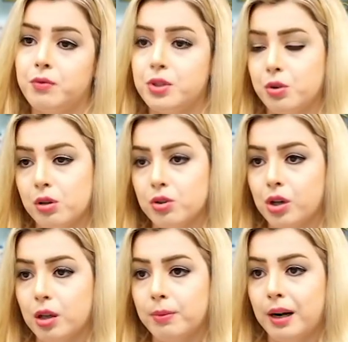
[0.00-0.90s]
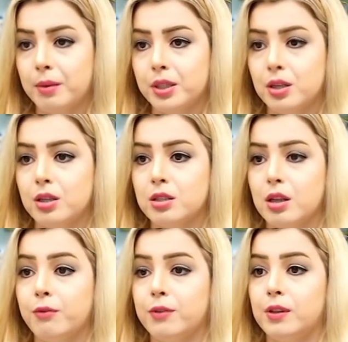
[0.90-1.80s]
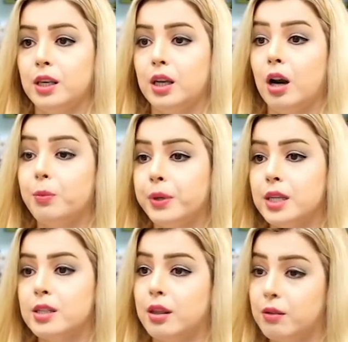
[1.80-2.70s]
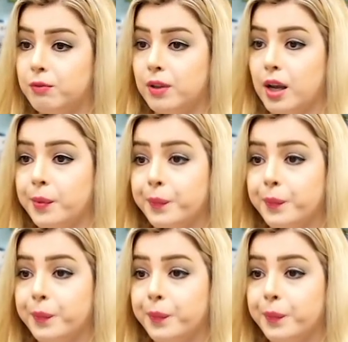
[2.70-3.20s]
physiological parameters of the RPS on the fly.